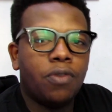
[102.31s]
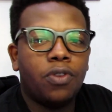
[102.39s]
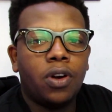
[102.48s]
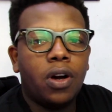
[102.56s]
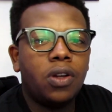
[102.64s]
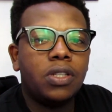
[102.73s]

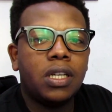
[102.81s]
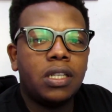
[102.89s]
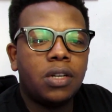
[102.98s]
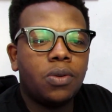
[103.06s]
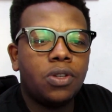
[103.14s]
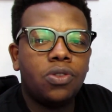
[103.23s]
For now, just
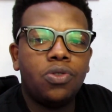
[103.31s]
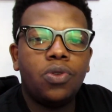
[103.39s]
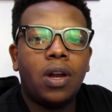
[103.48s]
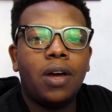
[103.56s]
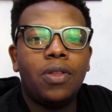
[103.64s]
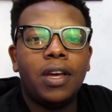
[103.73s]
request you to
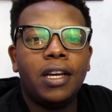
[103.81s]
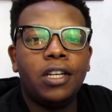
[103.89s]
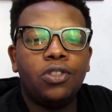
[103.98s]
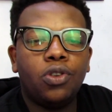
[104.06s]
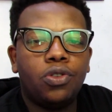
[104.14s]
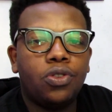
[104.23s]
allow the
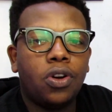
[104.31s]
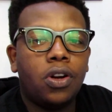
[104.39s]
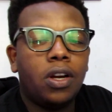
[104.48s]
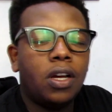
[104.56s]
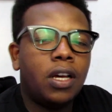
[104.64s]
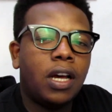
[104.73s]
intro to
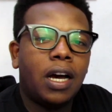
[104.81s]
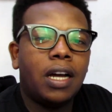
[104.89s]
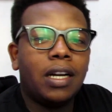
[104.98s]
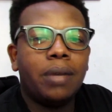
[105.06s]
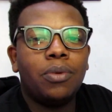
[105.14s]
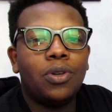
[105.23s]
roll,
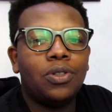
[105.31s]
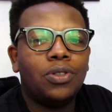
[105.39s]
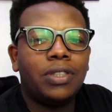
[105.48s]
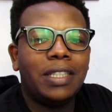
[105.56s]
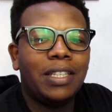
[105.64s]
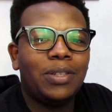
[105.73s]
and I'm going to
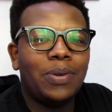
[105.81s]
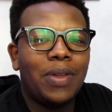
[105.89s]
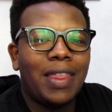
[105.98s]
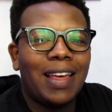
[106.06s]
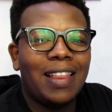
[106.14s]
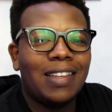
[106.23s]
see you on
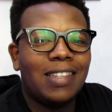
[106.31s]
the other